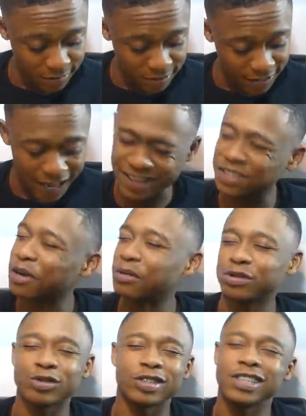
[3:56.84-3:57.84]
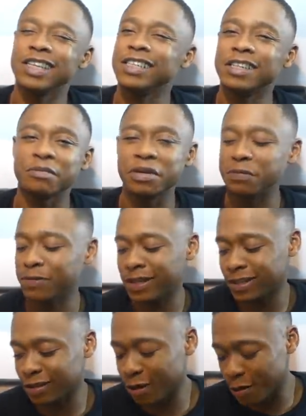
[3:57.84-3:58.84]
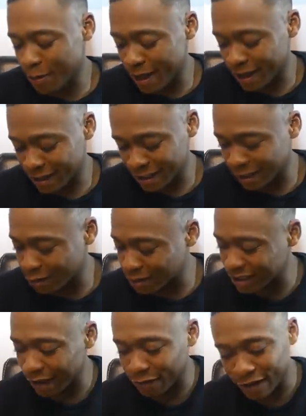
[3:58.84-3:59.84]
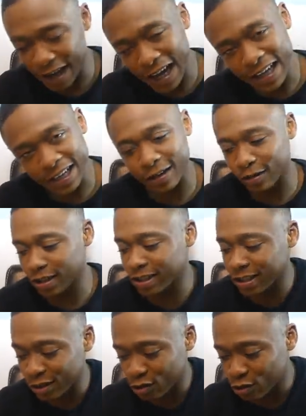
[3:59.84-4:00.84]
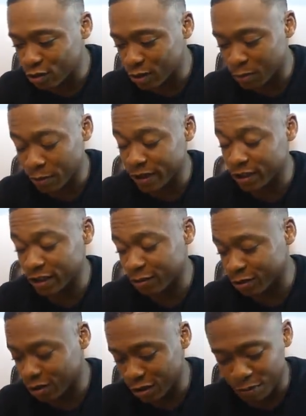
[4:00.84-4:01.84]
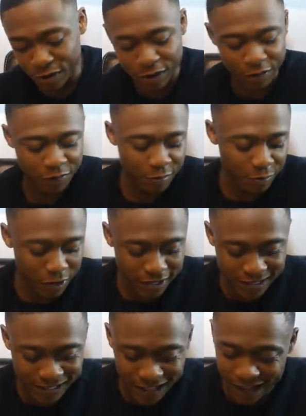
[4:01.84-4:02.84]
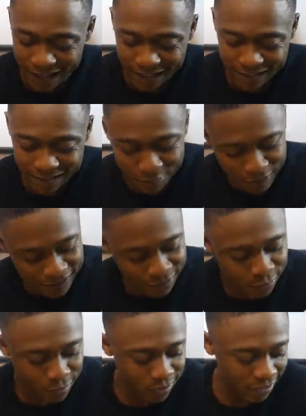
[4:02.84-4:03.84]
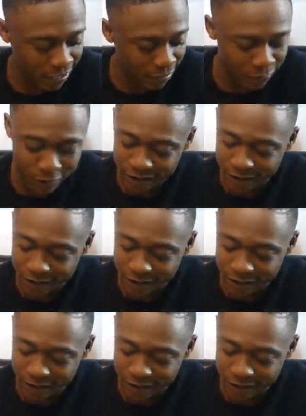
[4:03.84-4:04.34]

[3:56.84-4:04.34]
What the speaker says: they're so strategic, people. There's no way, because it looks nothing like it. I know they said they drew inspiration, it was going to be different, but it's like the two together,